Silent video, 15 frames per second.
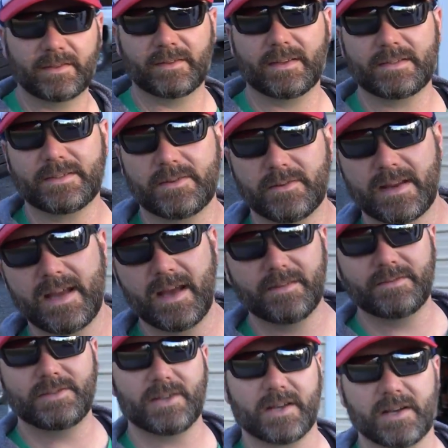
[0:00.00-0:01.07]
Well, let's go
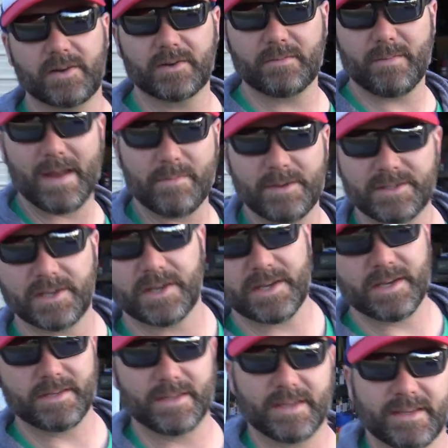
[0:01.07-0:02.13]
down, check on the baby
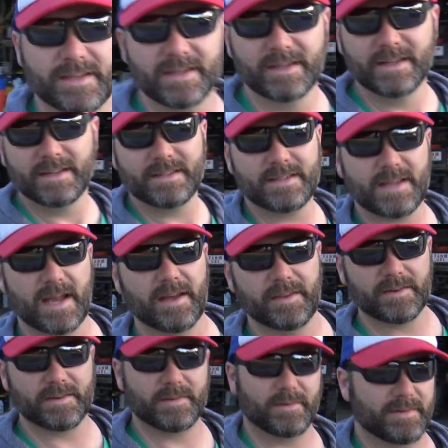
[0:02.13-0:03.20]
chickies. See how
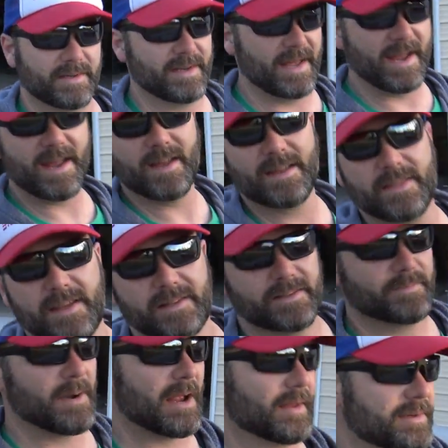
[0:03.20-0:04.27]
they're doing today. I think
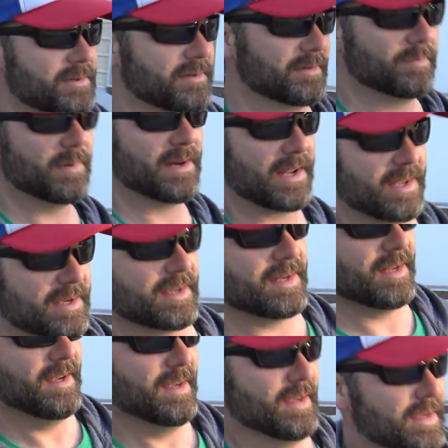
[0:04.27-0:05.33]
they're probably doing pretty good.
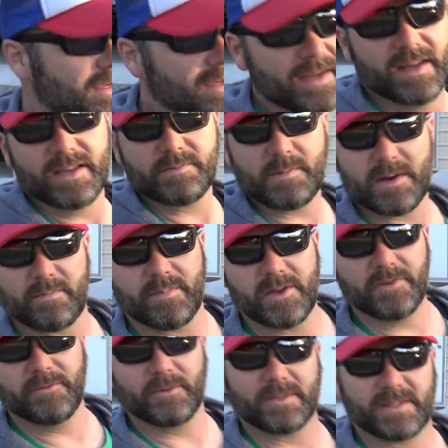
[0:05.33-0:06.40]
It's been a
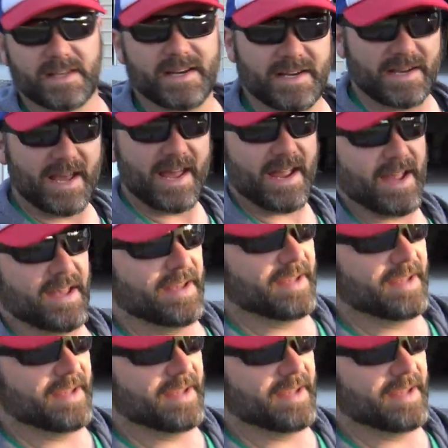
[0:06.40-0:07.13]
beautiful sunny day.